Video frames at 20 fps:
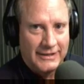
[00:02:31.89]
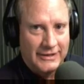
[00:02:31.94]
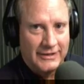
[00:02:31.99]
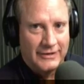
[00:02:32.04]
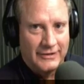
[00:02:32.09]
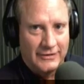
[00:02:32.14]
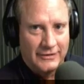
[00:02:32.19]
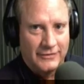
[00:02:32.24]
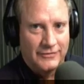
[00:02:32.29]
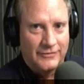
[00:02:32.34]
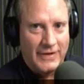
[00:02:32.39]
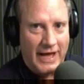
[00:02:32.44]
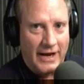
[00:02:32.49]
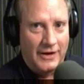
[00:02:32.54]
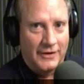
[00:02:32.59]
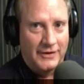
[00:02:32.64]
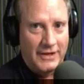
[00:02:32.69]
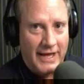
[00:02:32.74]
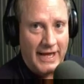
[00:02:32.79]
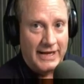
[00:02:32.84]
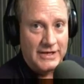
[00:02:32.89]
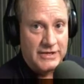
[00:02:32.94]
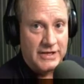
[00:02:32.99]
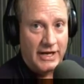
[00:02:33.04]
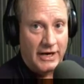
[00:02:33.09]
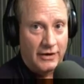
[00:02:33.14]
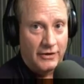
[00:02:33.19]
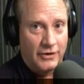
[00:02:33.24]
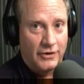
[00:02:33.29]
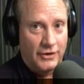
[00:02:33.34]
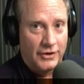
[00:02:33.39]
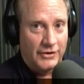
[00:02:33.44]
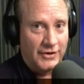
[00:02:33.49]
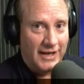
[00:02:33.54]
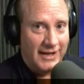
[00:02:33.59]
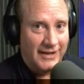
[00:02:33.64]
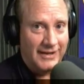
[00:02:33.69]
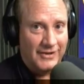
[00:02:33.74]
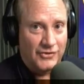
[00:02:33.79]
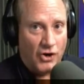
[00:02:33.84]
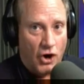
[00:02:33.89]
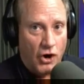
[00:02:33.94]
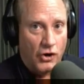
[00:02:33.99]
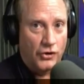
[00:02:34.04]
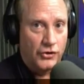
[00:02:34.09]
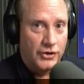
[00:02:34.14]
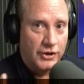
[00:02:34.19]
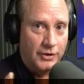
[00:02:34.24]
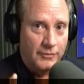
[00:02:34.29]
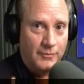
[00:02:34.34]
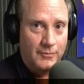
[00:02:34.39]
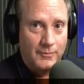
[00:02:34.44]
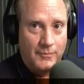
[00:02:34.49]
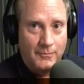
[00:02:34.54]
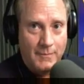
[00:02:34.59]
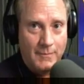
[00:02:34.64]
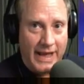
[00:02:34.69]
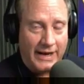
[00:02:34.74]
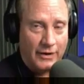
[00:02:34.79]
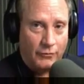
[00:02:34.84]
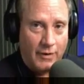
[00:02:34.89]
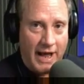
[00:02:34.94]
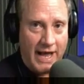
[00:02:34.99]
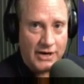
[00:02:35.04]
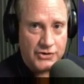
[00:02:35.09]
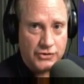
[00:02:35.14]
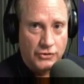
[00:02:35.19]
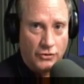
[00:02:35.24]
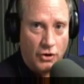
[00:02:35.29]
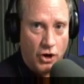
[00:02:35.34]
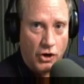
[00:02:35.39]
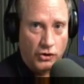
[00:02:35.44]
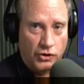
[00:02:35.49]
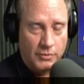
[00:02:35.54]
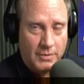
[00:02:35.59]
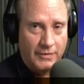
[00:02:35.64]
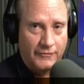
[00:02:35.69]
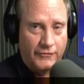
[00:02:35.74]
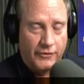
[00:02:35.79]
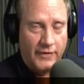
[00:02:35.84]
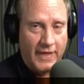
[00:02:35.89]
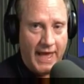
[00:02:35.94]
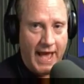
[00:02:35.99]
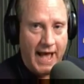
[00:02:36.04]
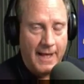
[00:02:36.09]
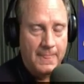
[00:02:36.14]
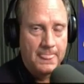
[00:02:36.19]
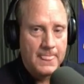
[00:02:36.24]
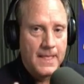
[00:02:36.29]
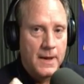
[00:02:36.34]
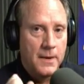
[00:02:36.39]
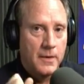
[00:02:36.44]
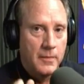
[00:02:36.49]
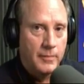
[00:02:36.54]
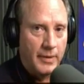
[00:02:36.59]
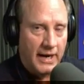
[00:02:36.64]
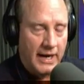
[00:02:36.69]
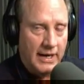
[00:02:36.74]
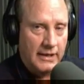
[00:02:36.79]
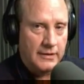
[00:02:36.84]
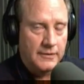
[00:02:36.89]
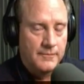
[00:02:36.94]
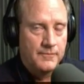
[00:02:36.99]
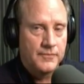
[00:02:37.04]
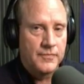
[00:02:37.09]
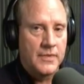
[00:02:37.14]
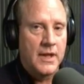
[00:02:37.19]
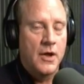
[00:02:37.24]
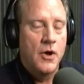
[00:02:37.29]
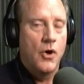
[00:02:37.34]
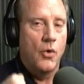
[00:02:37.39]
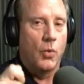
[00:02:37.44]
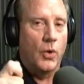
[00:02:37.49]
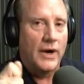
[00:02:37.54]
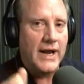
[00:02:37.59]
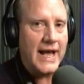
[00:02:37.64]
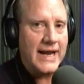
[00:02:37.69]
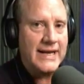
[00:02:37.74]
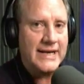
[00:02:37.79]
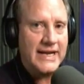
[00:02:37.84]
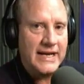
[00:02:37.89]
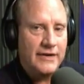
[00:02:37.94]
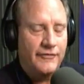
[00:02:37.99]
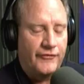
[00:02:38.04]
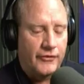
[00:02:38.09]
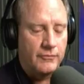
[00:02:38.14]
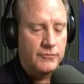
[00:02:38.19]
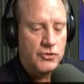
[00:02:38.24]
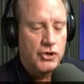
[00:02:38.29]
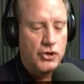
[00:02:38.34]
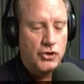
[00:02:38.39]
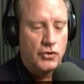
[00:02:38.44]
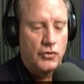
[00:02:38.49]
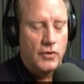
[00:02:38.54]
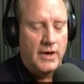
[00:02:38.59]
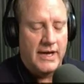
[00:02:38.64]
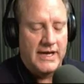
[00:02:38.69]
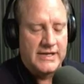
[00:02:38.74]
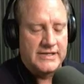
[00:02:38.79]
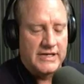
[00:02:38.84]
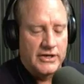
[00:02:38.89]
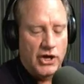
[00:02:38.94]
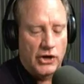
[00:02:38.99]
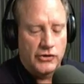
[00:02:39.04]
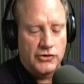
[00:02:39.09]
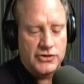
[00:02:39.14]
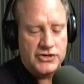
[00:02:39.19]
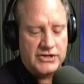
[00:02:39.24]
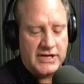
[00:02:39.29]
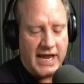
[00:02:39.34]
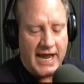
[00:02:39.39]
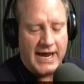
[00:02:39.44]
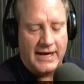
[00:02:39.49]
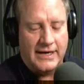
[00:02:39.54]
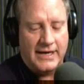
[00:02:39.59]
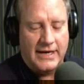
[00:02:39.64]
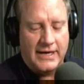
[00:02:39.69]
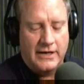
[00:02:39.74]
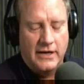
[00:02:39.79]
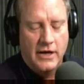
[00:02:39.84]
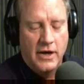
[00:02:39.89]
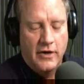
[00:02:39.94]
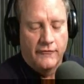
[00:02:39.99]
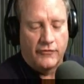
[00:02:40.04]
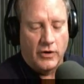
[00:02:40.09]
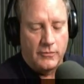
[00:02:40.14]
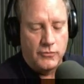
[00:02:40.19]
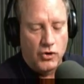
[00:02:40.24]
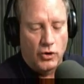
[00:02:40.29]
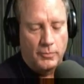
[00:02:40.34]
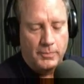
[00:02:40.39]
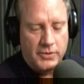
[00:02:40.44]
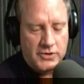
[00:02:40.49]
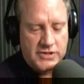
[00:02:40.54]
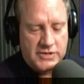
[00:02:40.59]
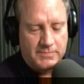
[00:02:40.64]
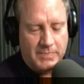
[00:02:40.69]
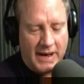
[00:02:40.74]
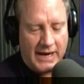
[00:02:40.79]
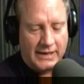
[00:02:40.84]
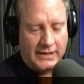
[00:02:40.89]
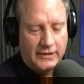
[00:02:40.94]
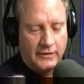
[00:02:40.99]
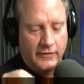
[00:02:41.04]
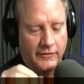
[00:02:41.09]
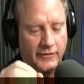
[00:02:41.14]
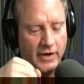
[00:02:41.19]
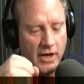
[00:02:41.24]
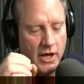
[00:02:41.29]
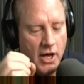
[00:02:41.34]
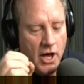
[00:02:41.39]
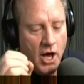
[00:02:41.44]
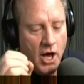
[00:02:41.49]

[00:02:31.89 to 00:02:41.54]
you know, out on the edge there. You know, it's hard to make a rational argument for that. But what I need from you is an understanding from your perspective